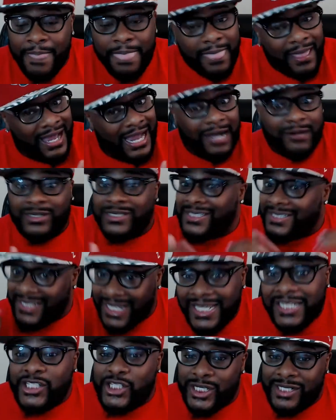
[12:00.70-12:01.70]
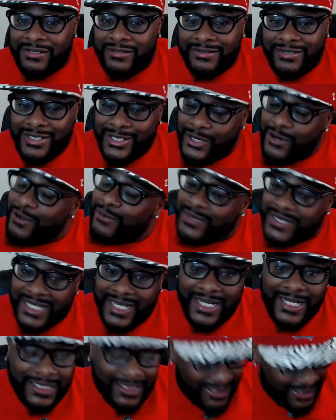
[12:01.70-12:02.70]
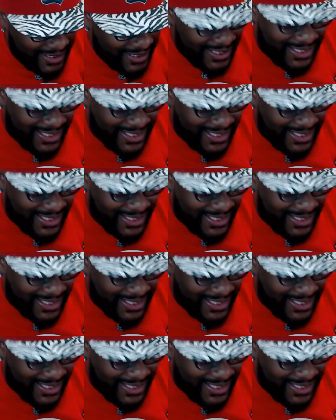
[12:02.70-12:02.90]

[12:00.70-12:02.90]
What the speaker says: I was teaching. You know what I'm saying? This